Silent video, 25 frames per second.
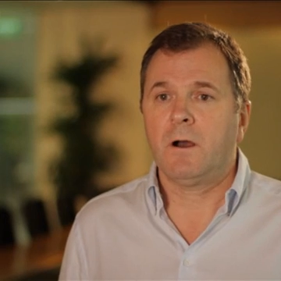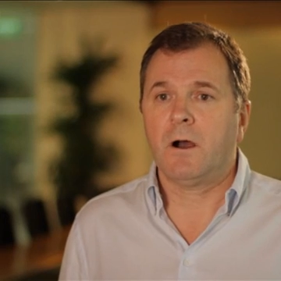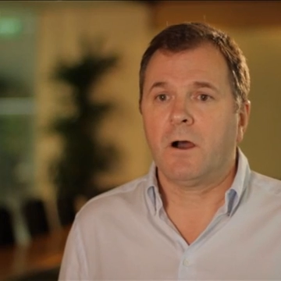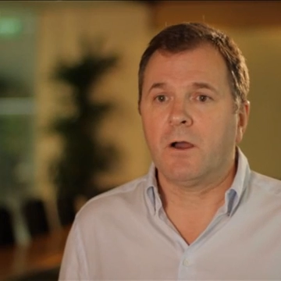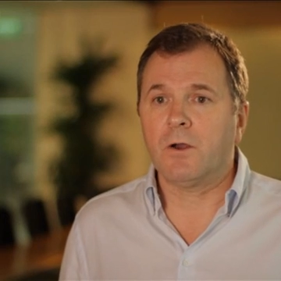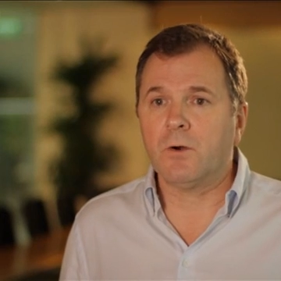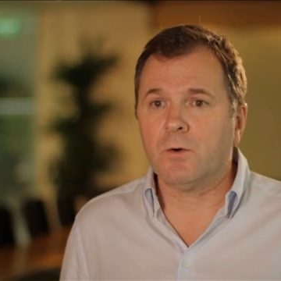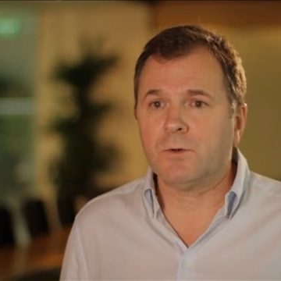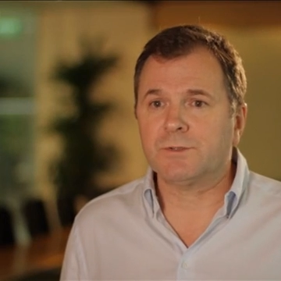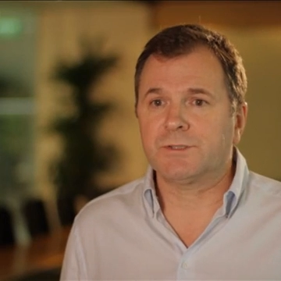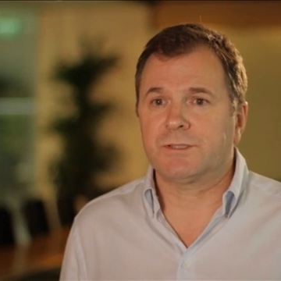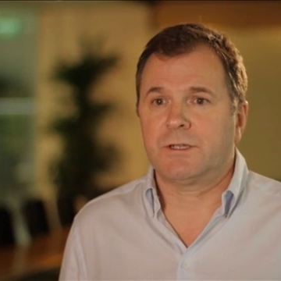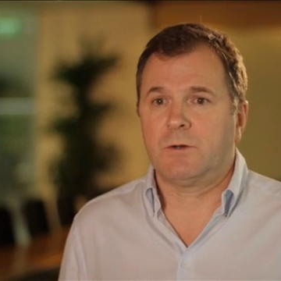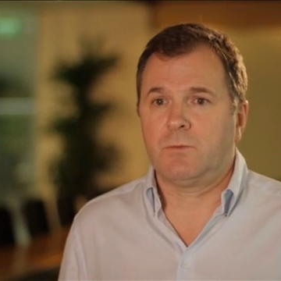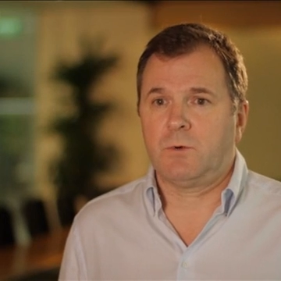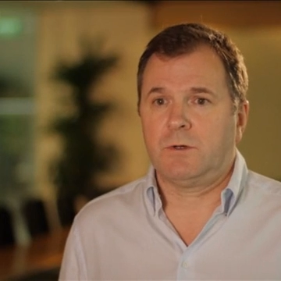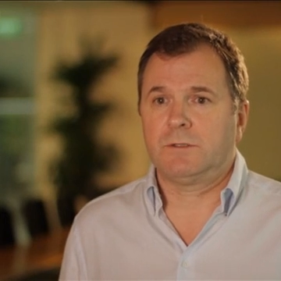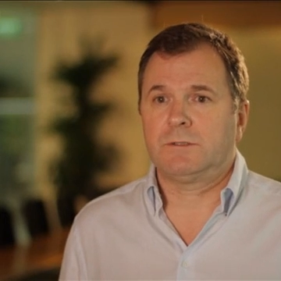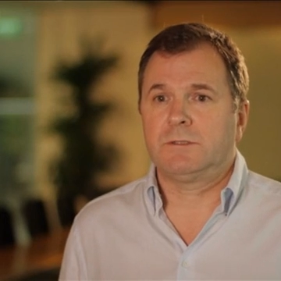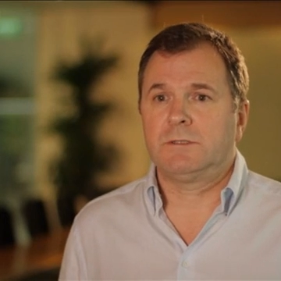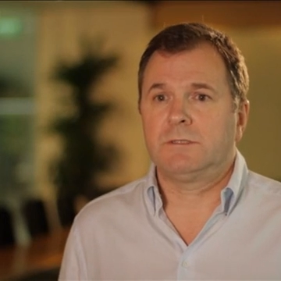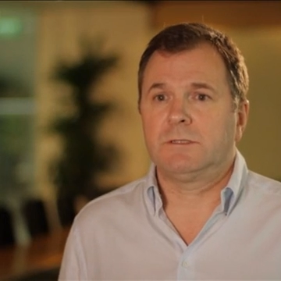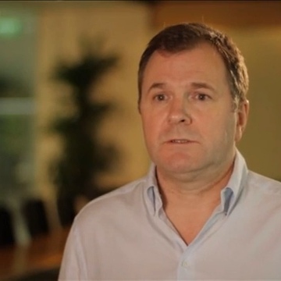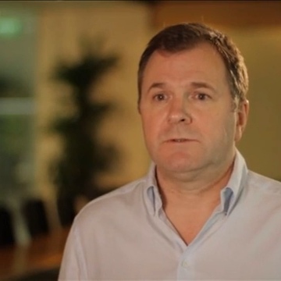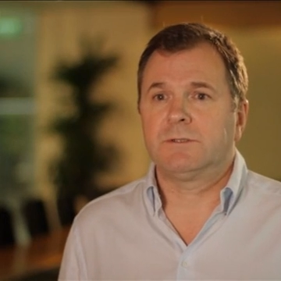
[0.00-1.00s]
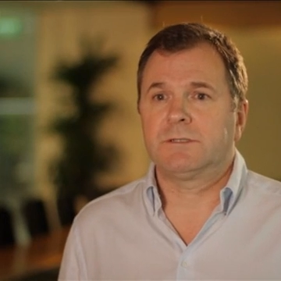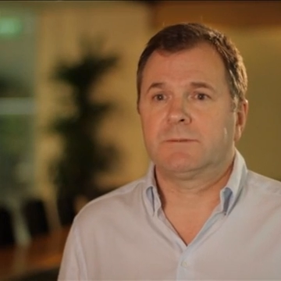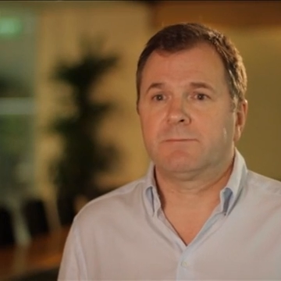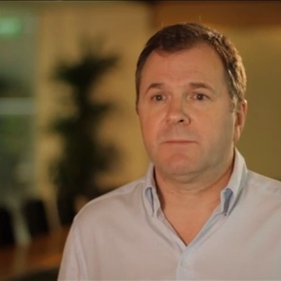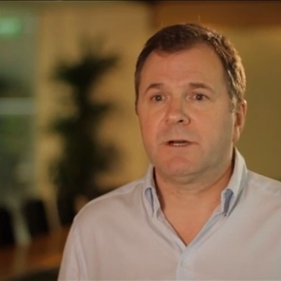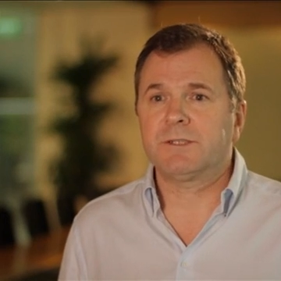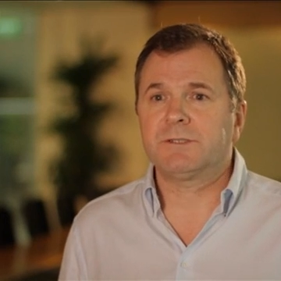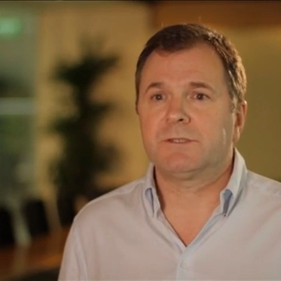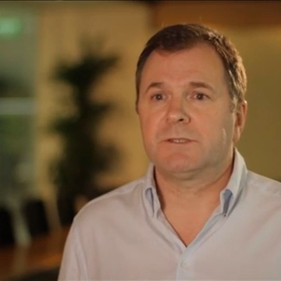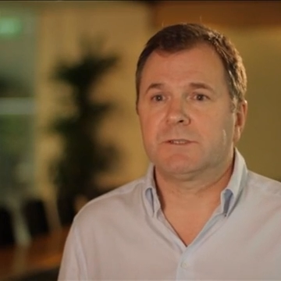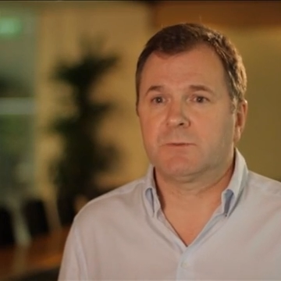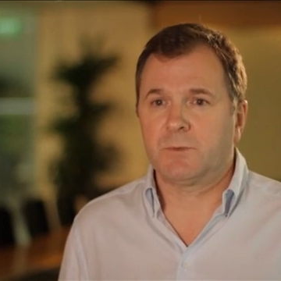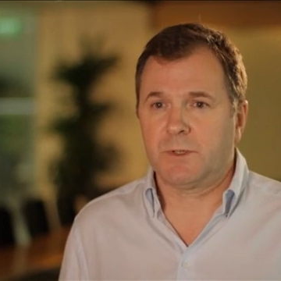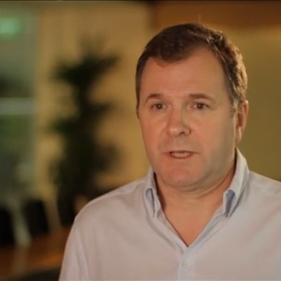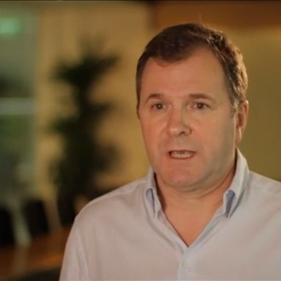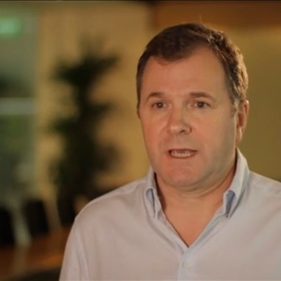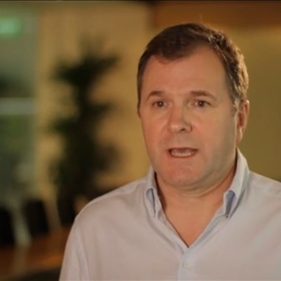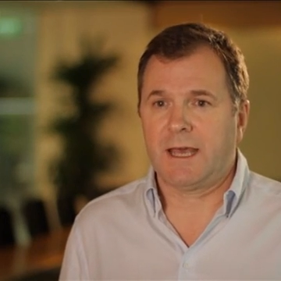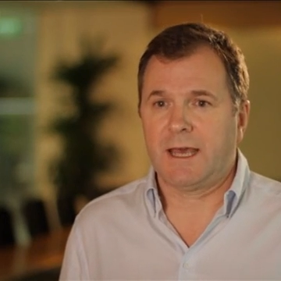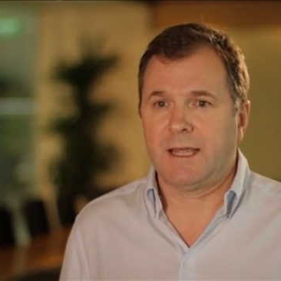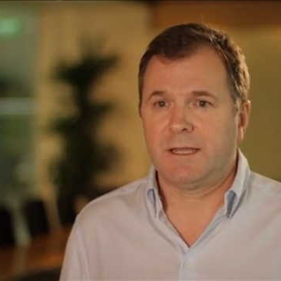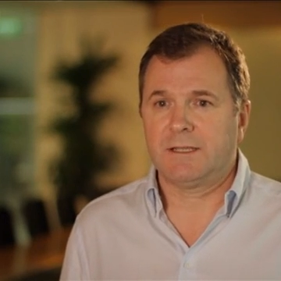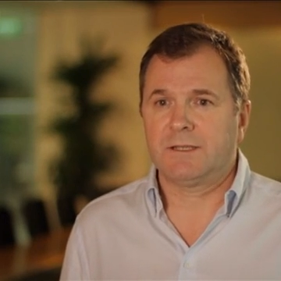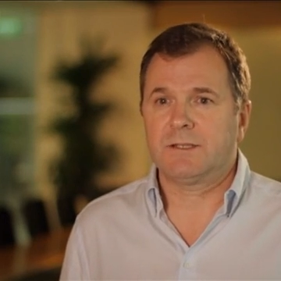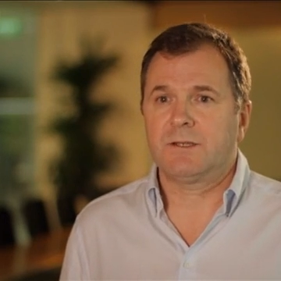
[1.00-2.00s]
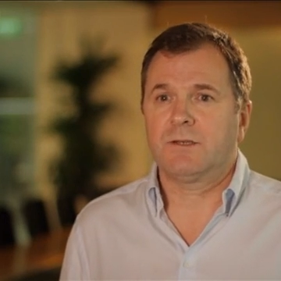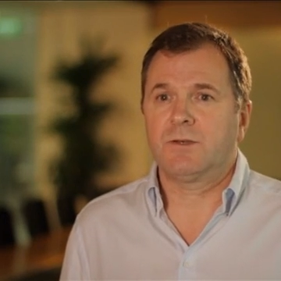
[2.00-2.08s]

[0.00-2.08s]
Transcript: I also want to do as much as we can